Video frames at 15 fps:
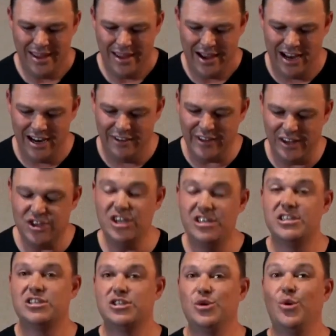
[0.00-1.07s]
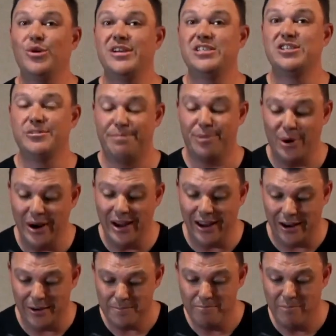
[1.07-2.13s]
I love that Jesus taught us to
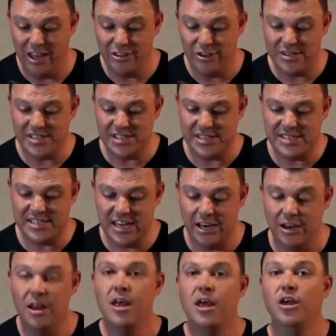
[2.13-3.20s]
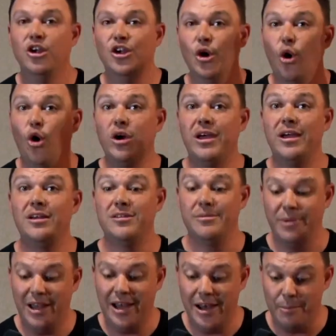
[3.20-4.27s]
pray, Matthew 6:10, "Your kingdom
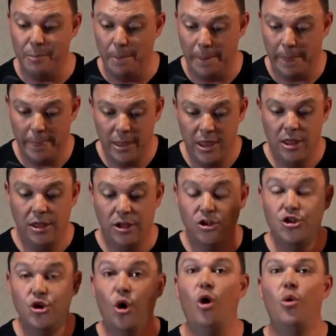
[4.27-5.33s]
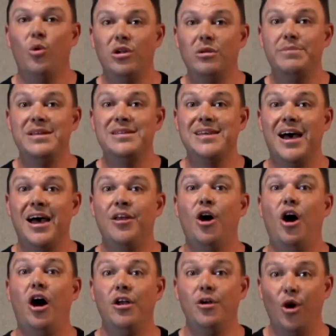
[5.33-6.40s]
come, your will be done
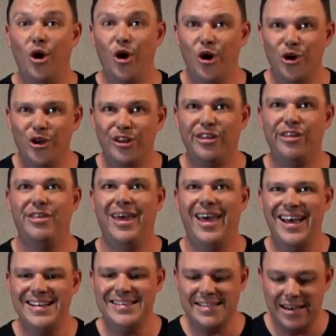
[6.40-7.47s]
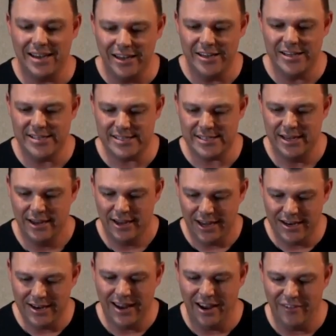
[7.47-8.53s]
on earth as it is
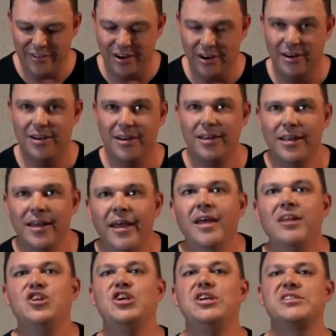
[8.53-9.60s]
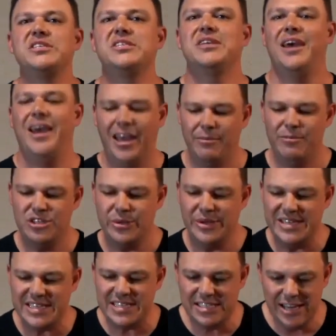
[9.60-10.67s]
in heaven." Jesus came to
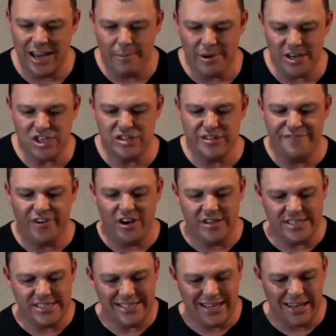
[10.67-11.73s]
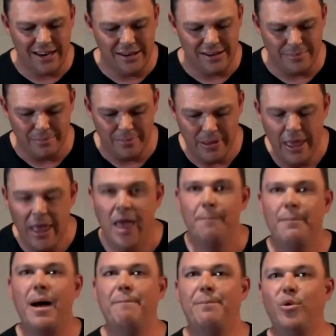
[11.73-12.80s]
establish the Father's kingdom
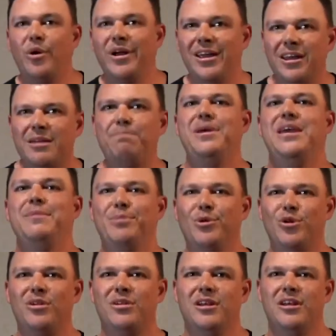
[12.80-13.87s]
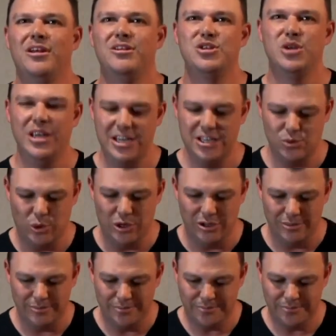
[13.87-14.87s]
by bringing people to his will.